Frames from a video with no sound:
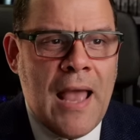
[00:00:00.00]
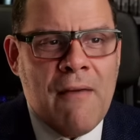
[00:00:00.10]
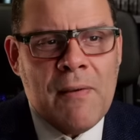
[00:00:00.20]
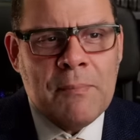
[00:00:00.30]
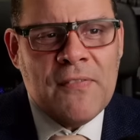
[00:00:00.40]

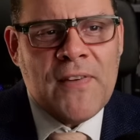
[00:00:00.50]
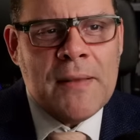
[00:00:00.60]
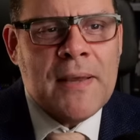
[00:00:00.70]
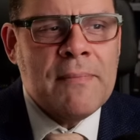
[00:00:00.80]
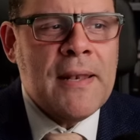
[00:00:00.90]
have
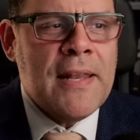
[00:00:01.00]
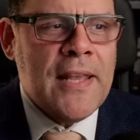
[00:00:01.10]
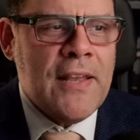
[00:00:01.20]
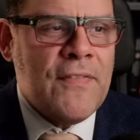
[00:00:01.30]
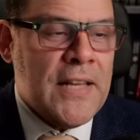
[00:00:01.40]
amplified my
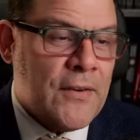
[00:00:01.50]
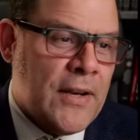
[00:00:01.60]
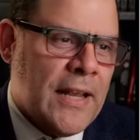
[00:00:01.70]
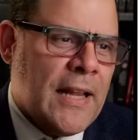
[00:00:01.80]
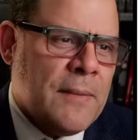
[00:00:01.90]
belief in the
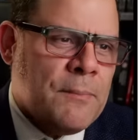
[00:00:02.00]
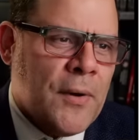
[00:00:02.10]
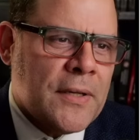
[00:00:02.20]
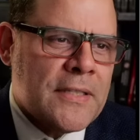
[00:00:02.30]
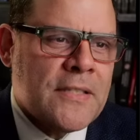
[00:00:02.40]
critical
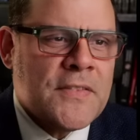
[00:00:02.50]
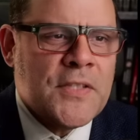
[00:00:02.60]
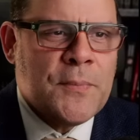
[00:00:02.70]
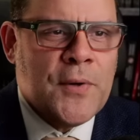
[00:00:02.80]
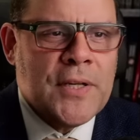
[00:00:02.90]
importance of
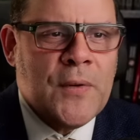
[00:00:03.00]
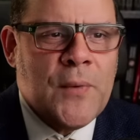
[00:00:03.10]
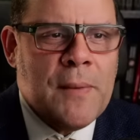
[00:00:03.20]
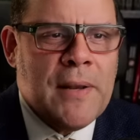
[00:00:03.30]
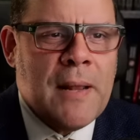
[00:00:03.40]
supporting
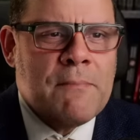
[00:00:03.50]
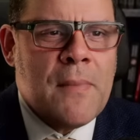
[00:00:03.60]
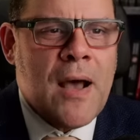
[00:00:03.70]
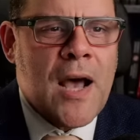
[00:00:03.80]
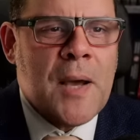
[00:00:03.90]
women and
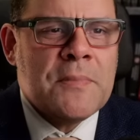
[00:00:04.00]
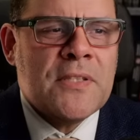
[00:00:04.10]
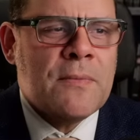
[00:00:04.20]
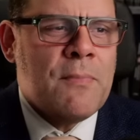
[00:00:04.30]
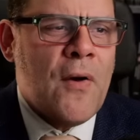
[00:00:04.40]

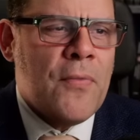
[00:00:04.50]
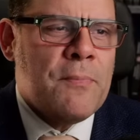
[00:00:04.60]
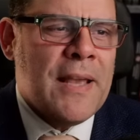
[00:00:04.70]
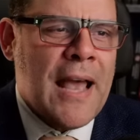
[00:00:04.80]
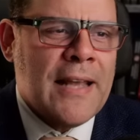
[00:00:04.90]
moms, both
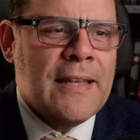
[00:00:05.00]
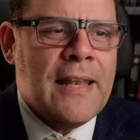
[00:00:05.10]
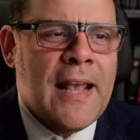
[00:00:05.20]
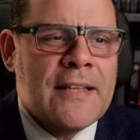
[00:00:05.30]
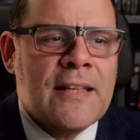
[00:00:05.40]
behind the
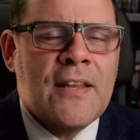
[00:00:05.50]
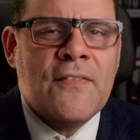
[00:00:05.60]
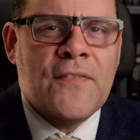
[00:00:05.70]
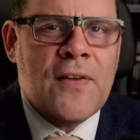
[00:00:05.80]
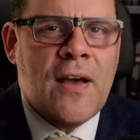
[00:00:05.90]
lens and in
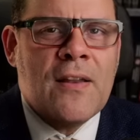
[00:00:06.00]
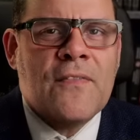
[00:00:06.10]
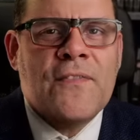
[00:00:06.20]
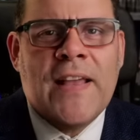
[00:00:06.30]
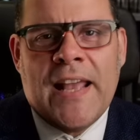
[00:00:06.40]
front
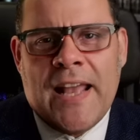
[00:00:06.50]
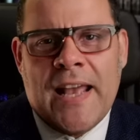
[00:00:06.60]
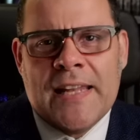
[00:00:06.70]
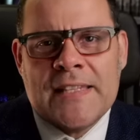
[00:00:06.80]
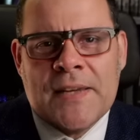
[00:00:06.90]
of
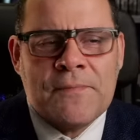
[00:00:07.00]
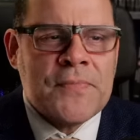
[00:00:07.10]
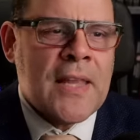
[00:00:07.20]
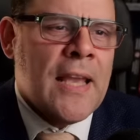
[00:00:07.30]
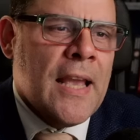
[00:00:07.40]
it,
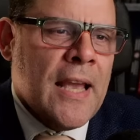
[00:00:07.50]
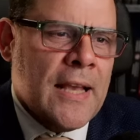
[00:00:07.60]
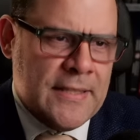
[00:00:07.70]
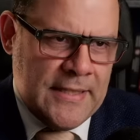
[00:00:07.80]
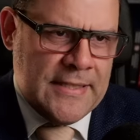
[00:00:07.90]

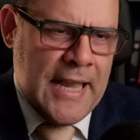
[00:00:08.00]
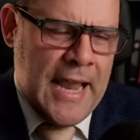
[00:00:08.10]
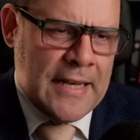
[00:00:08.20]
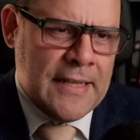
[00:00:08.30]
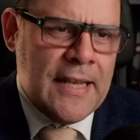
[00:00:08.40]
she
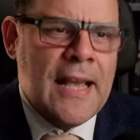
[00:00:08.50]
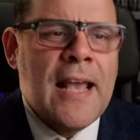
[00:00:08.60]
said.